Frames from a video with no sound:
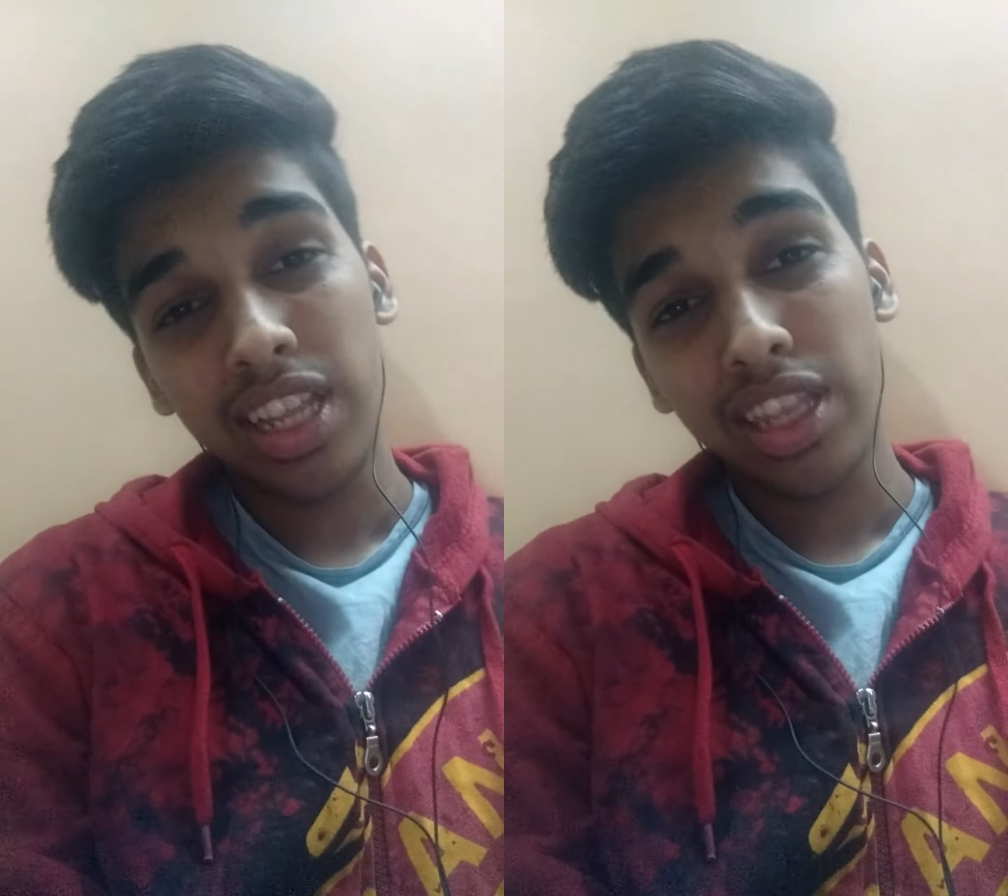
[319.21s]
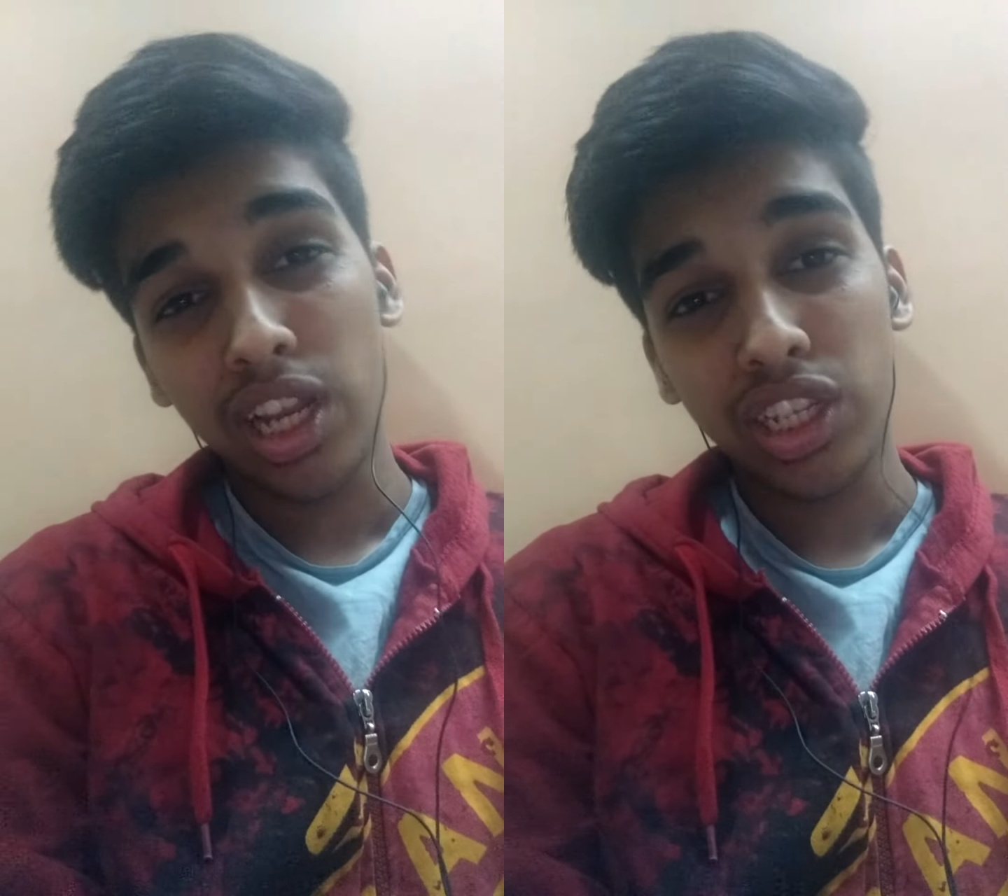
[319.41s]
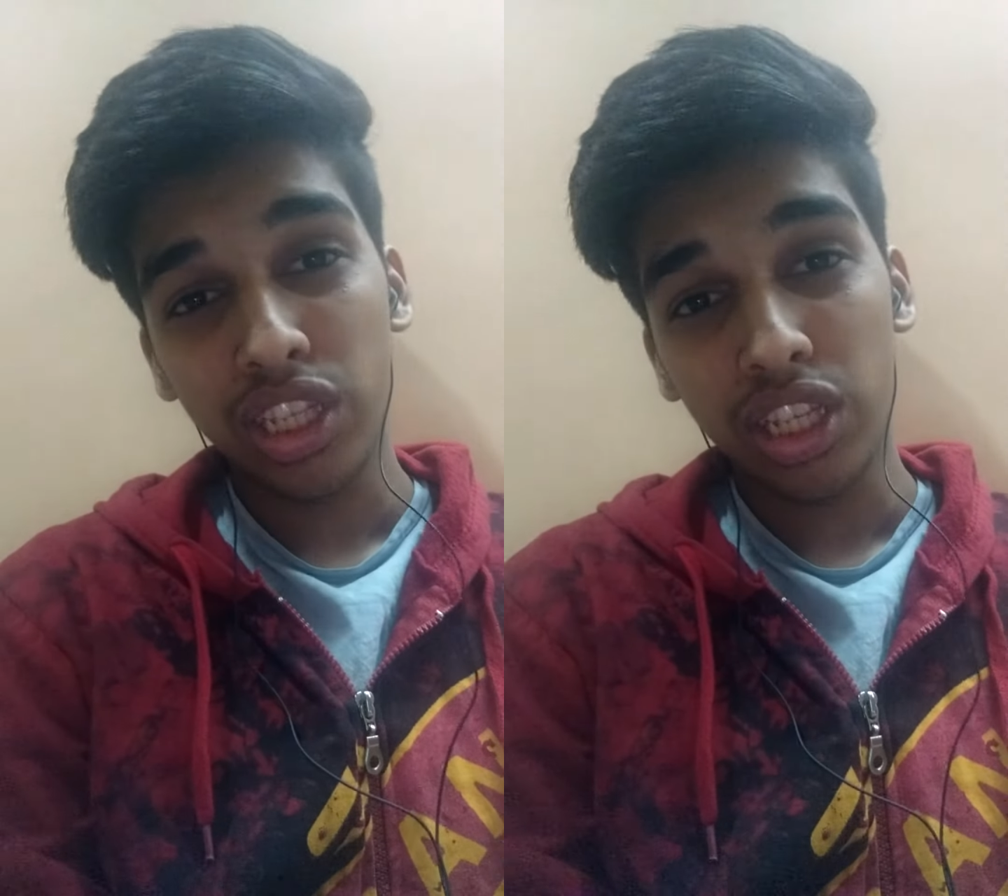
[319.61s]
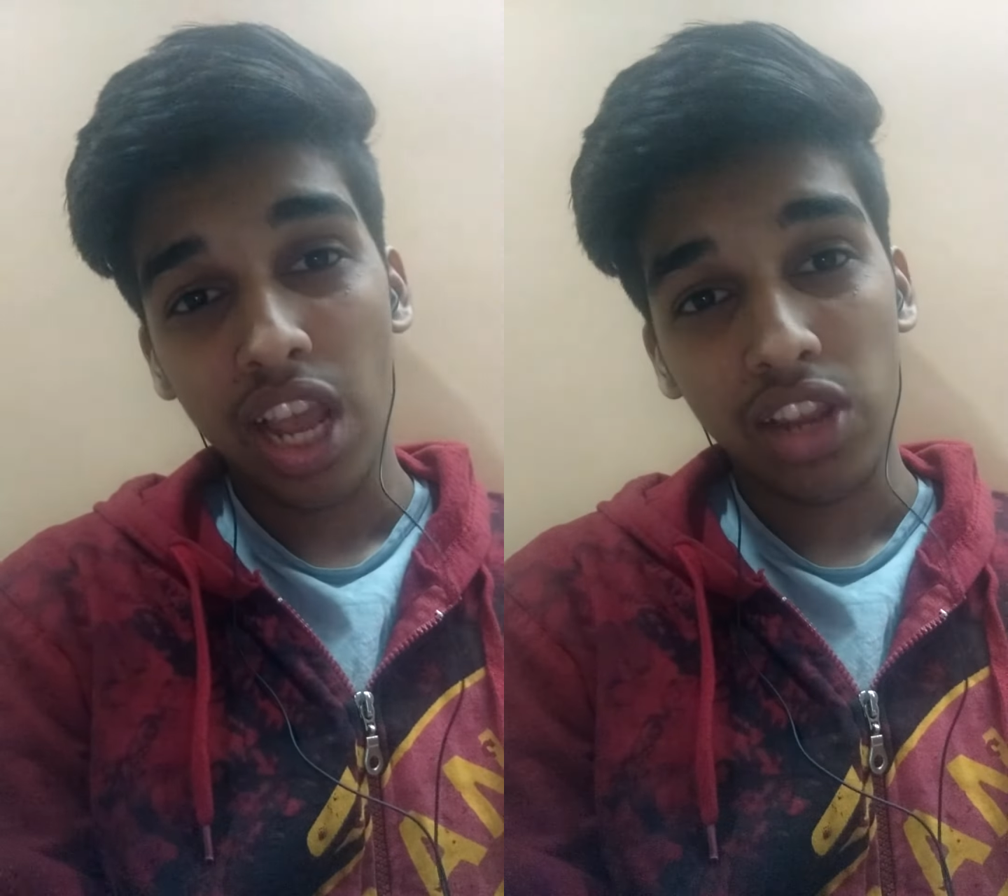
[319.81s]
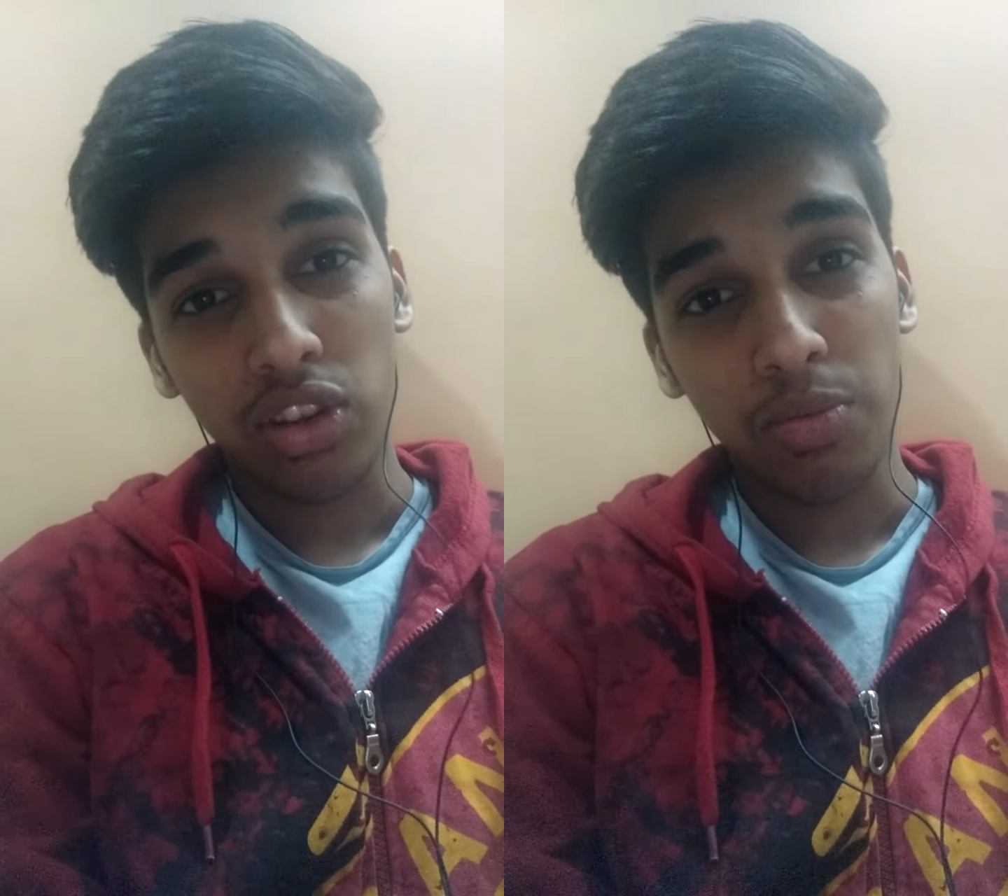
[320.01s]
then there's
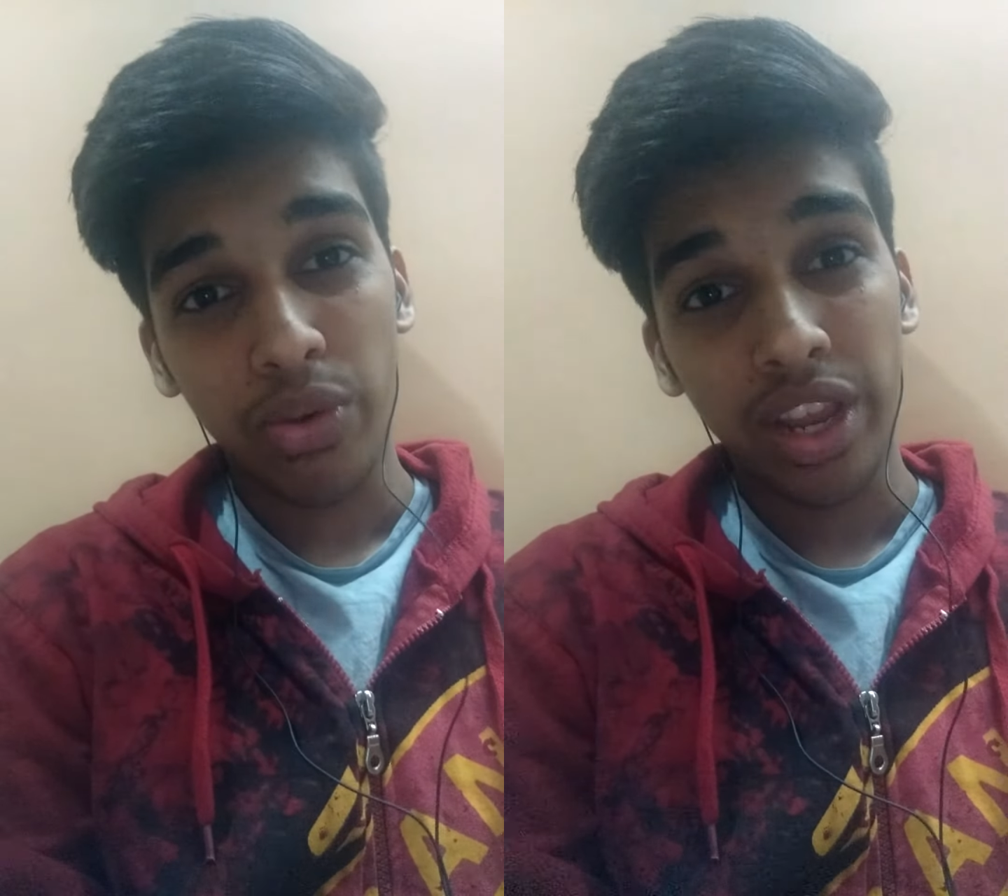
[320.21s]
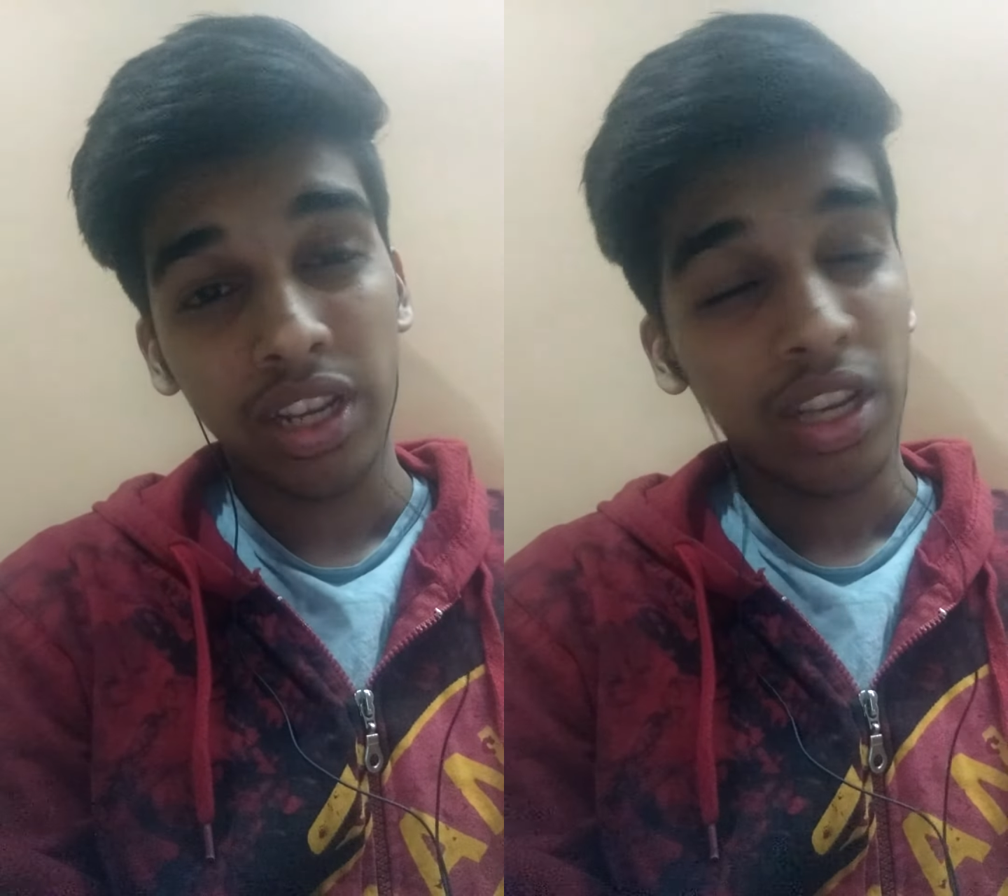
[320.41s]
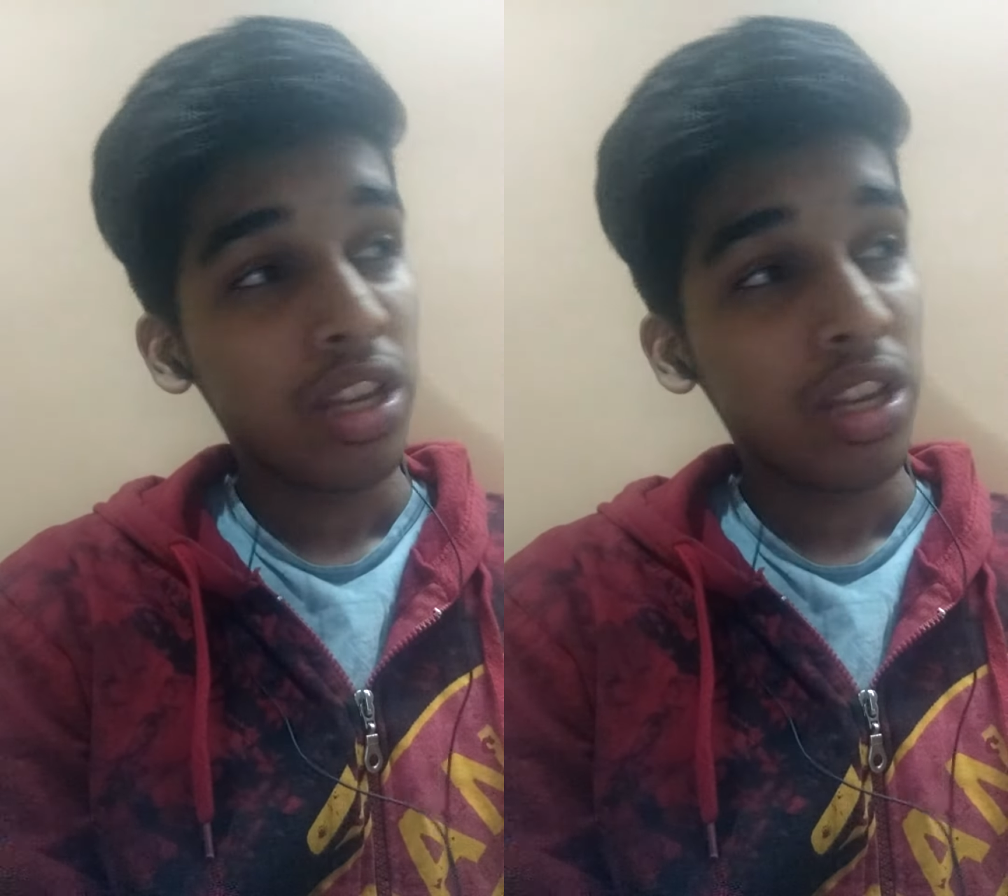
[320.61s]
international break.